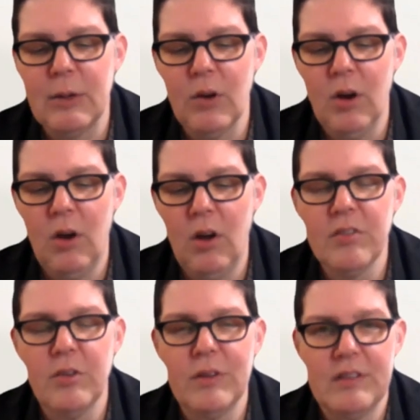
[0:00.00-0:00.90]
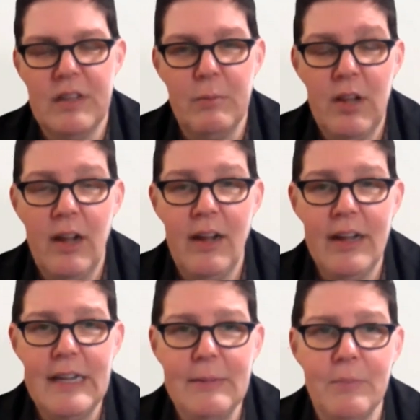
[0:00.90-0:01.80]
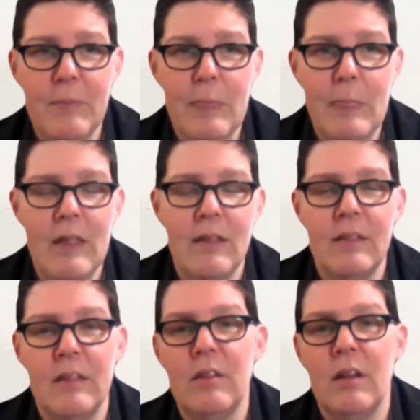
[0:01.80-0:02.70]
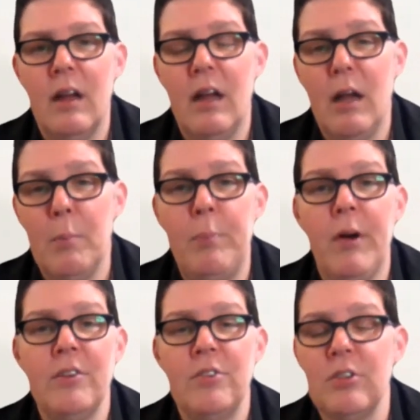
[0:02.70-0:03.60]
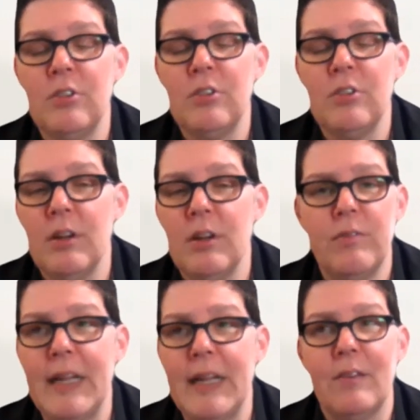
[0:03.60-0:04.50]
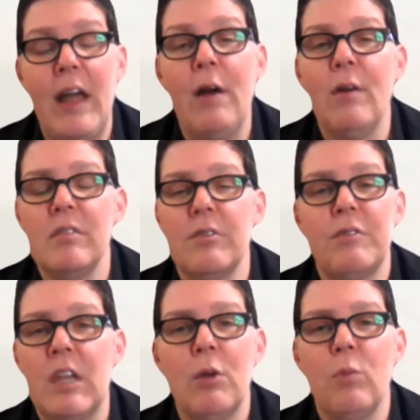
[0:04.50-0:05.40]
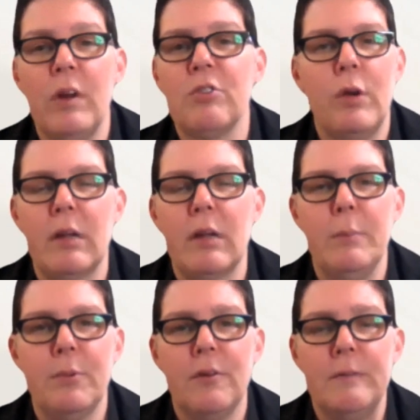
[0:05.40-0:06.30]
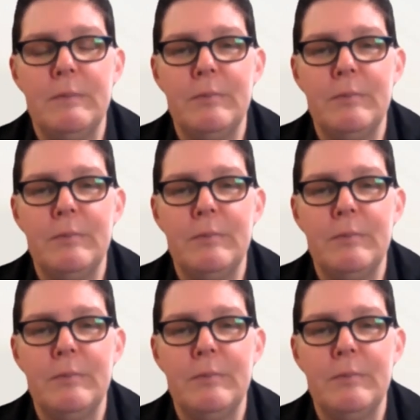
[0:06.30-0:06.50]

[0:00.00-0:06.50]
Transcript: they were also at the same time a bunch of like thousands of get rich quick people,